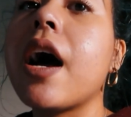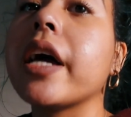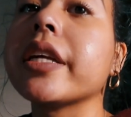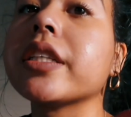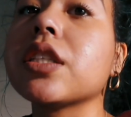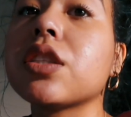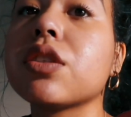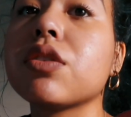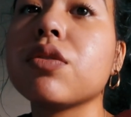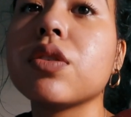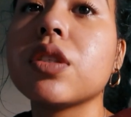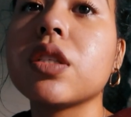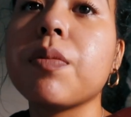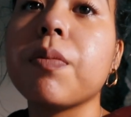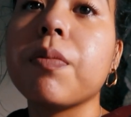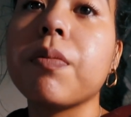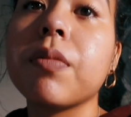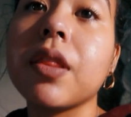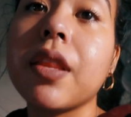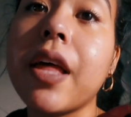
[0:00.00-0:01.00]
I just threw
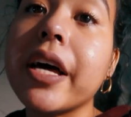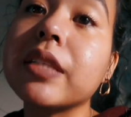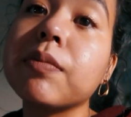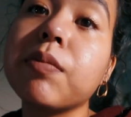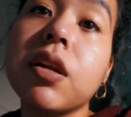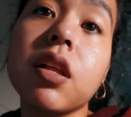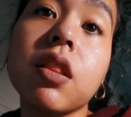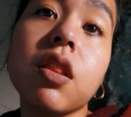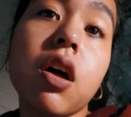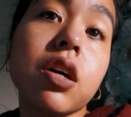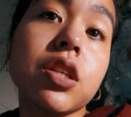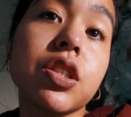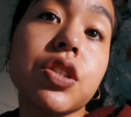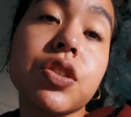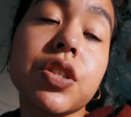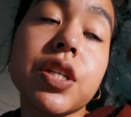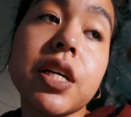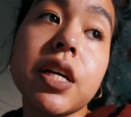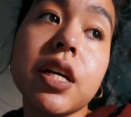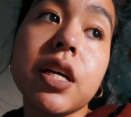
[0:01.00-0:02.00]
some last minute
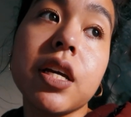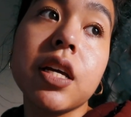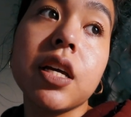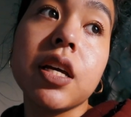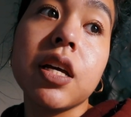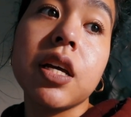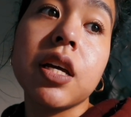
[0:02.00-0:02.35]
laundry